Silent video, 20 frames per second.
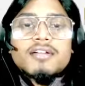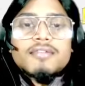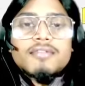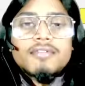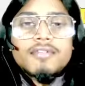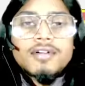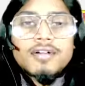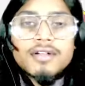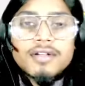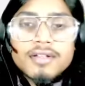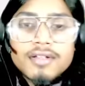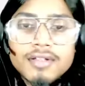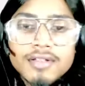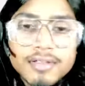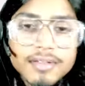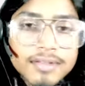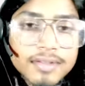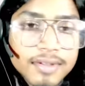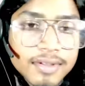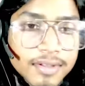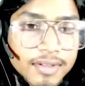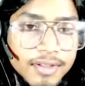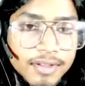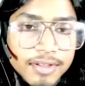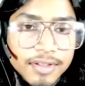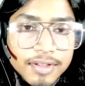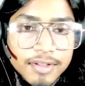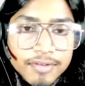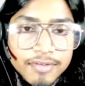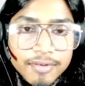
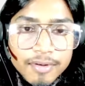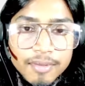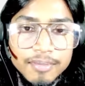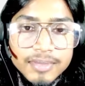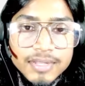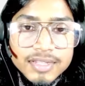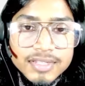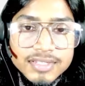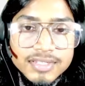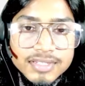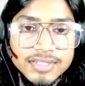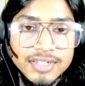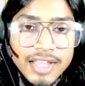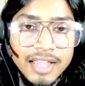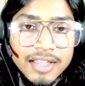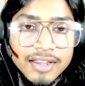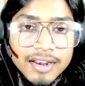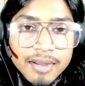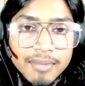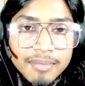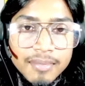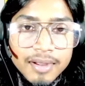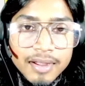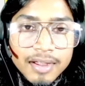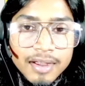from this diagram.